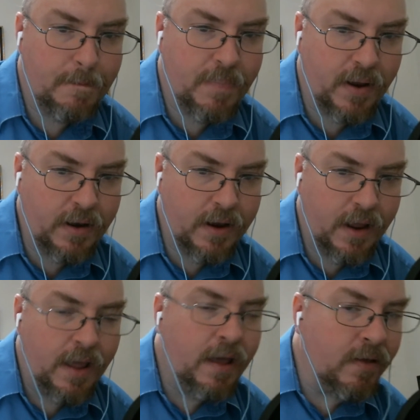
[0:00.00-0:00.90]
But
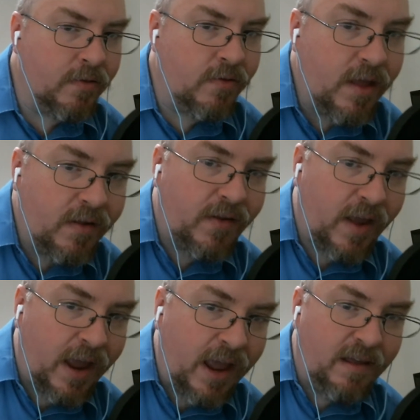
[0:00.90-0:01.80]
this
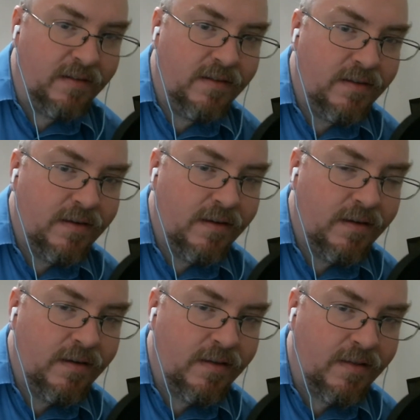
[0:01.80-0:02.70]
is
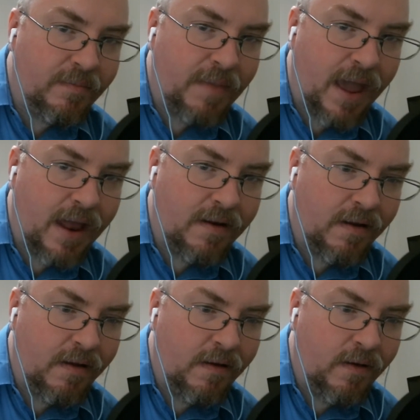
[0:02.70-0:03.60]
the man
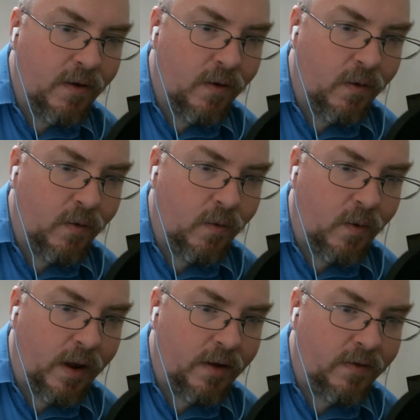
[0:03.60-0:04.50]
who
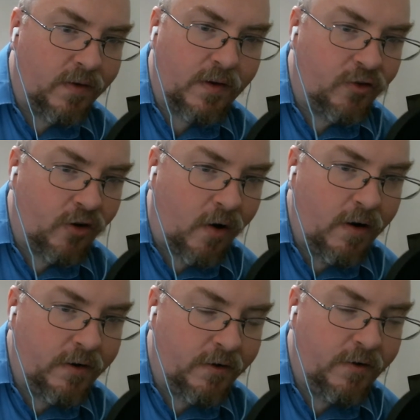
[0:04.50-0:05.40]
is in
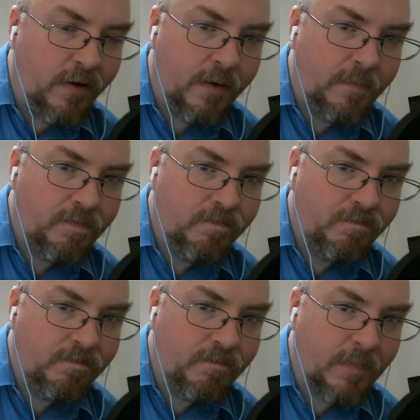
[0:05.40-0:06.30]
charge,
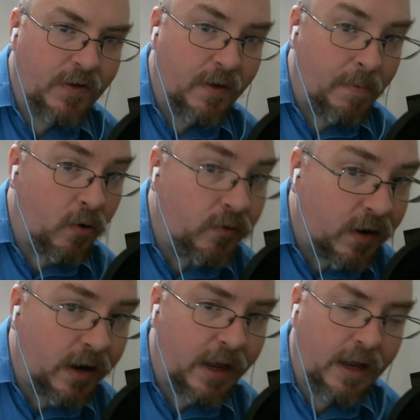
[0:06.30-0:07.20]

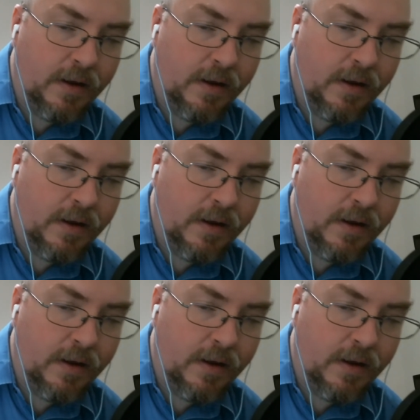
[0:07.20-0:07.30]
supposedly.